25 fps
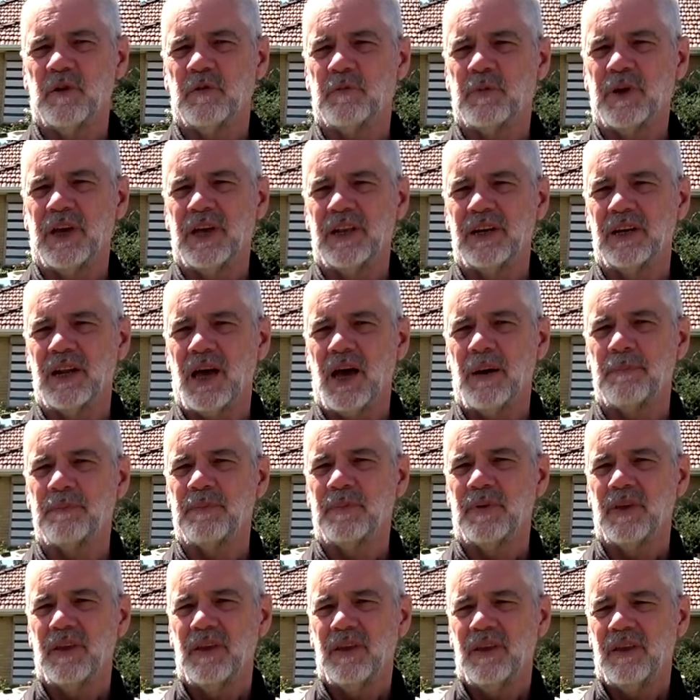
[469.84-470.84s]
We've been
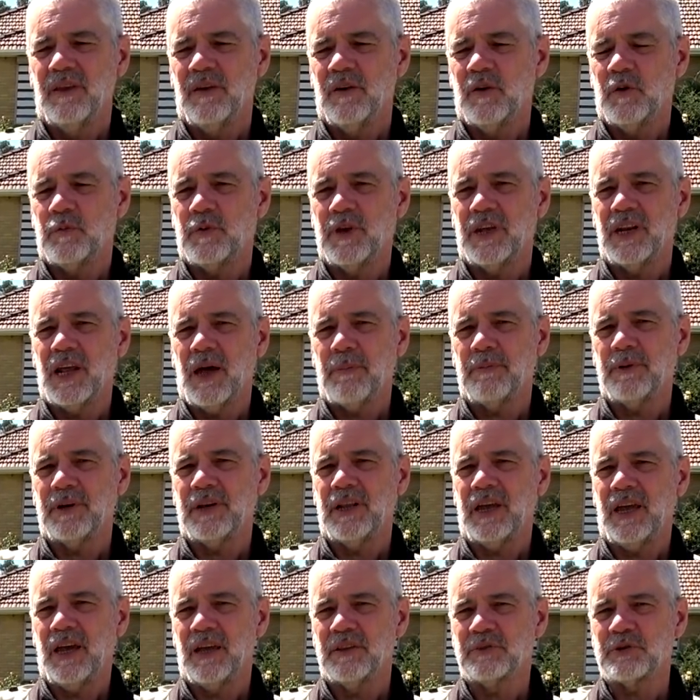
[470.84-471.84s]
up and
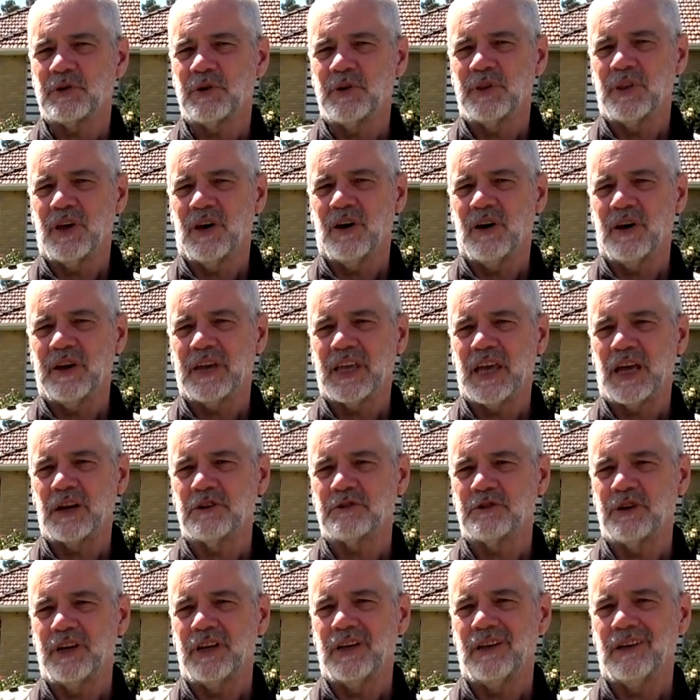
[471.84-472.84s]
down through the high
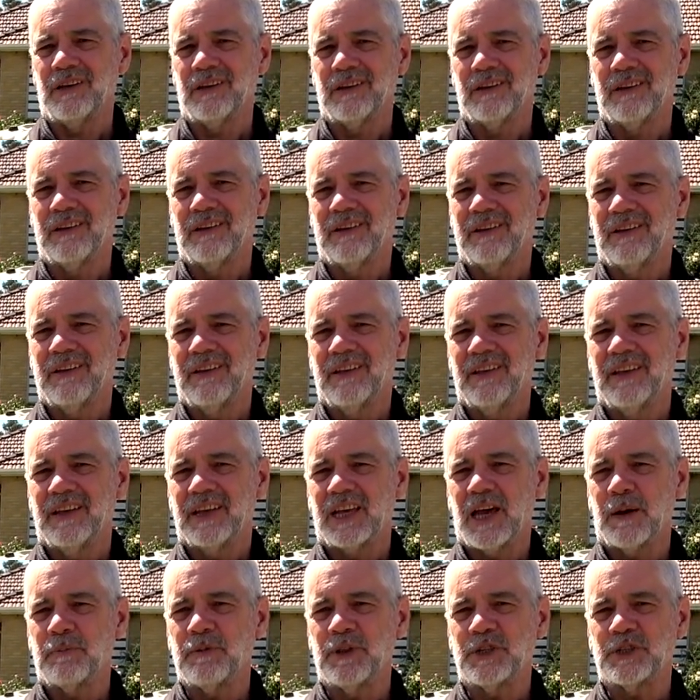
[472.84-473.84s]
country
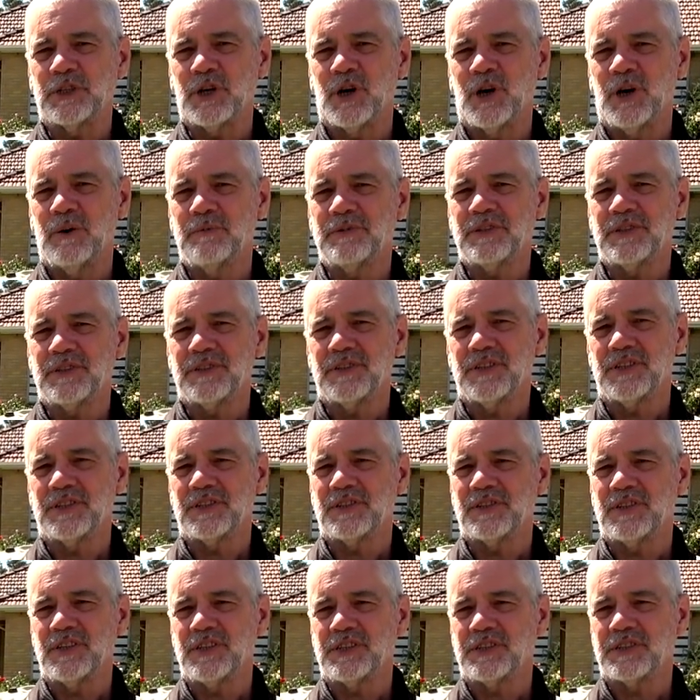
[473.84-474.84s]
a couple of times
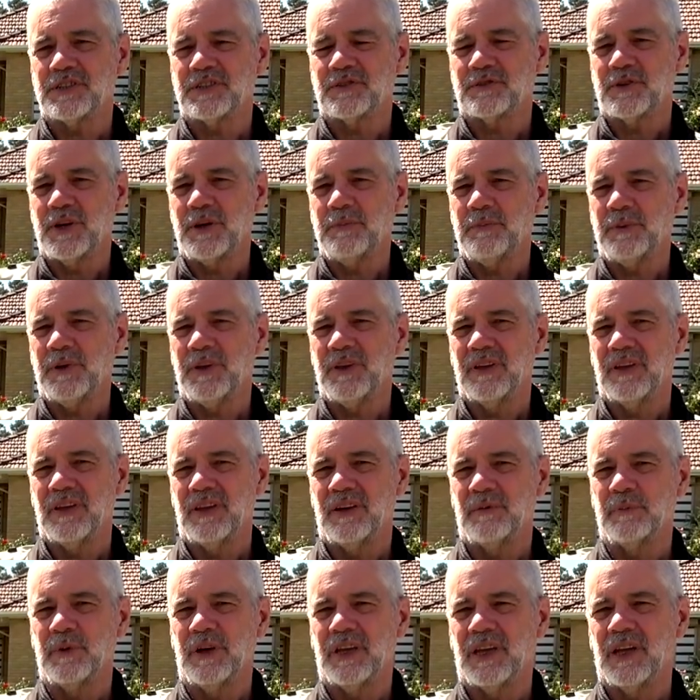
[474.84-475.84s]
this trip,
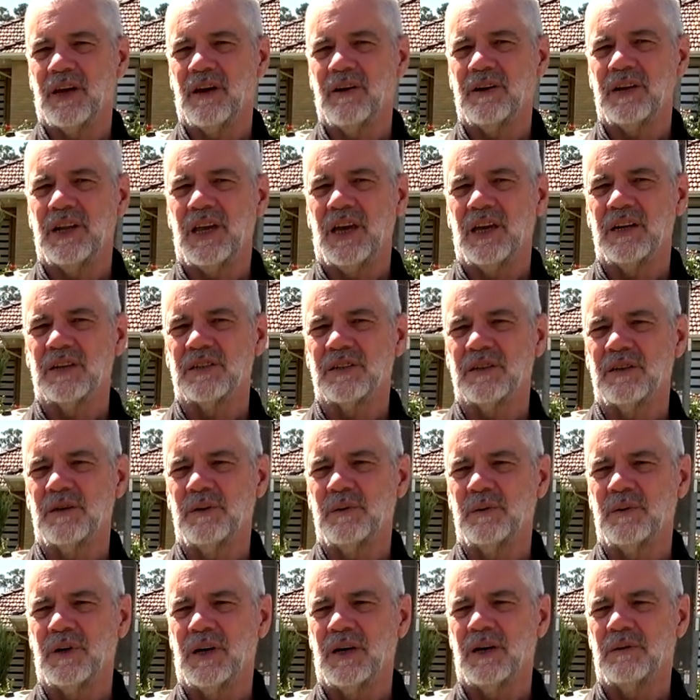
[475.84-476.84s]
and we're going down
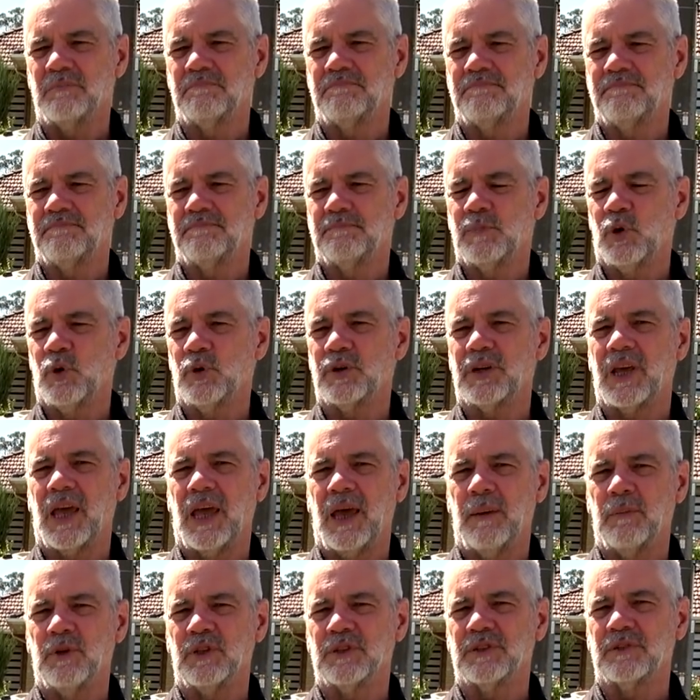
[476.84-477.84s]
to Port
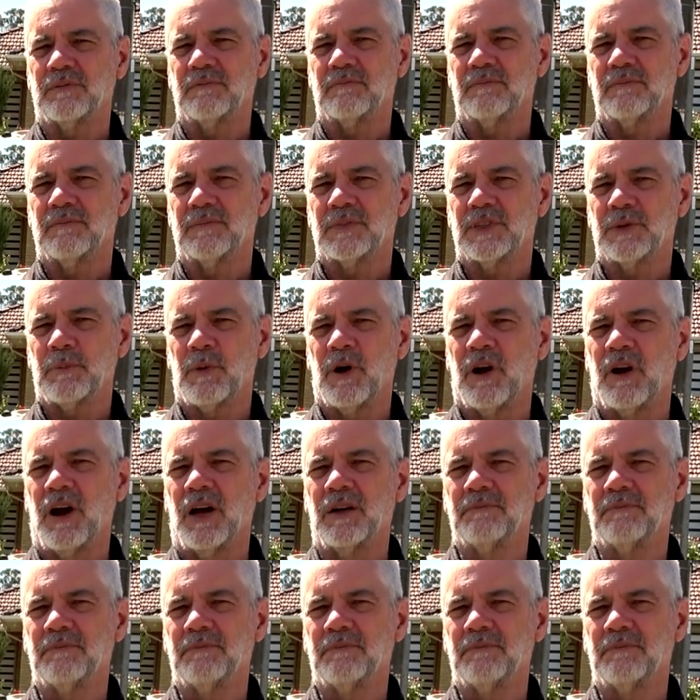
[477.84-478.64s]
Campbell tomorrow.